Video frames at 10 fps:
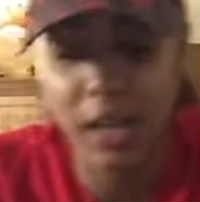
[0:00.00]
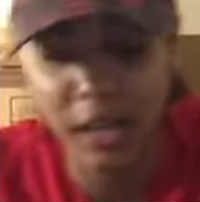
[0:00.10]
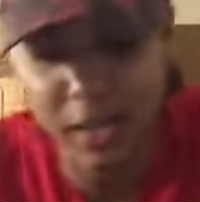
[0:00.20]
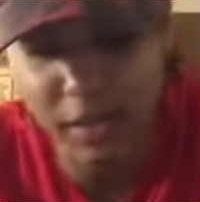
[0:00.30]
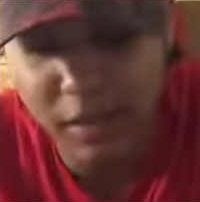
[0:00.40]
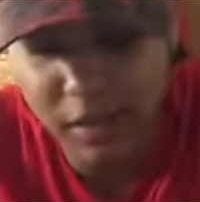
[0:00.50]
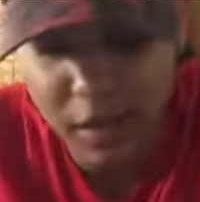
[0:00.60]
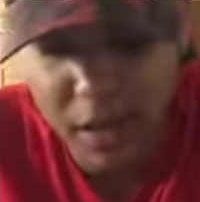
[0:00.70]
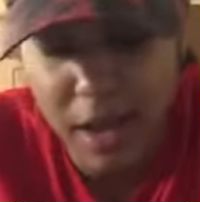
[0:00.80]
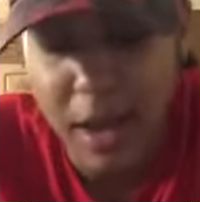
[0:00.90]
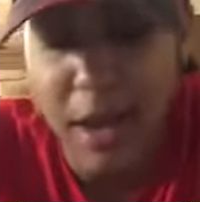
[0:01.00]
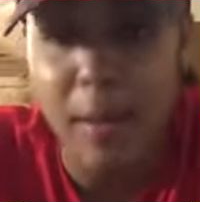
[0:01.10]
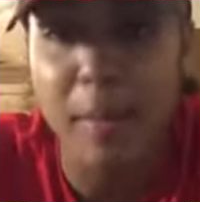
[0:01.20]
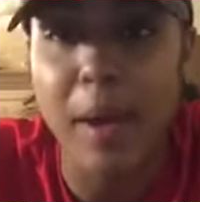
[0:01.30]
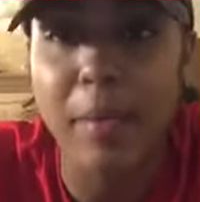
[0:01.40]
is
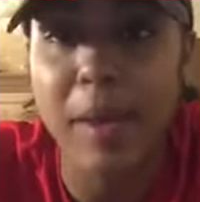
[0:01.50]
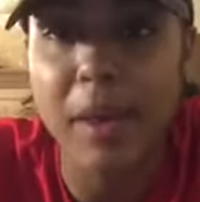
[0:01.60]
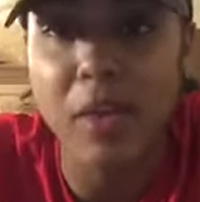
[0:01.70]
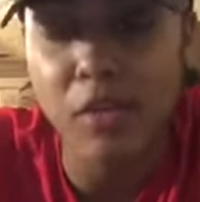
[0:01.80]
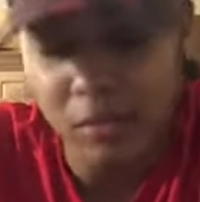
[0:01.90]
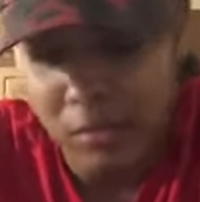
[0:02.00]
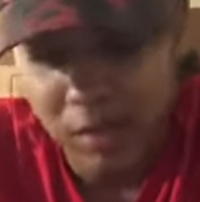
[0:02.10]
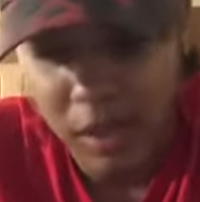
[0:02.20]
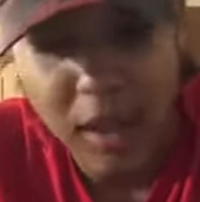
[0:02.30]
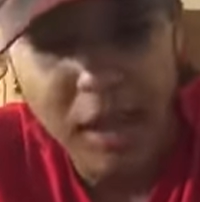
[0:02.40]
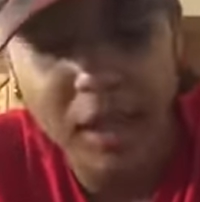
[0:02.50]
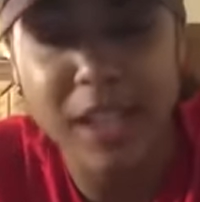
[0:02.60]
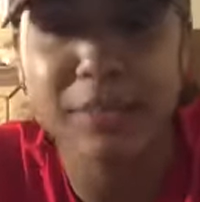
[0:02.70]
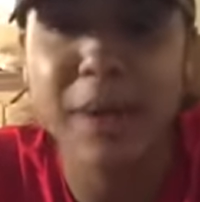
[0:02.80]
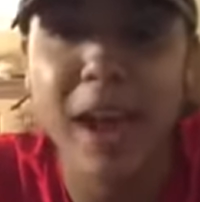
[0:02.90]
my mail,
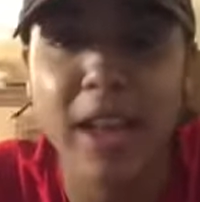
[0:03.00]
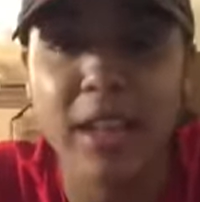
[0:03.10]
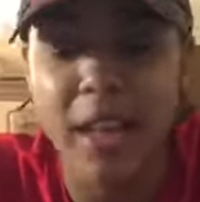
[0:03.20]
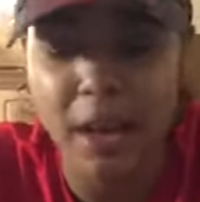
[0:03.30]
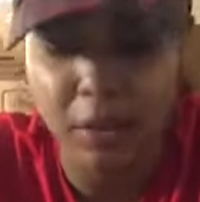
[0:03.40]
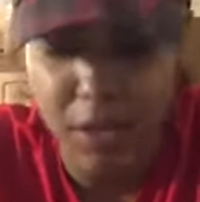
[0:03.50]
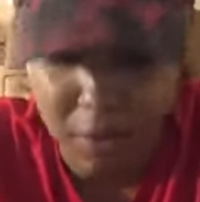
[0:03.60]
that's my iCloud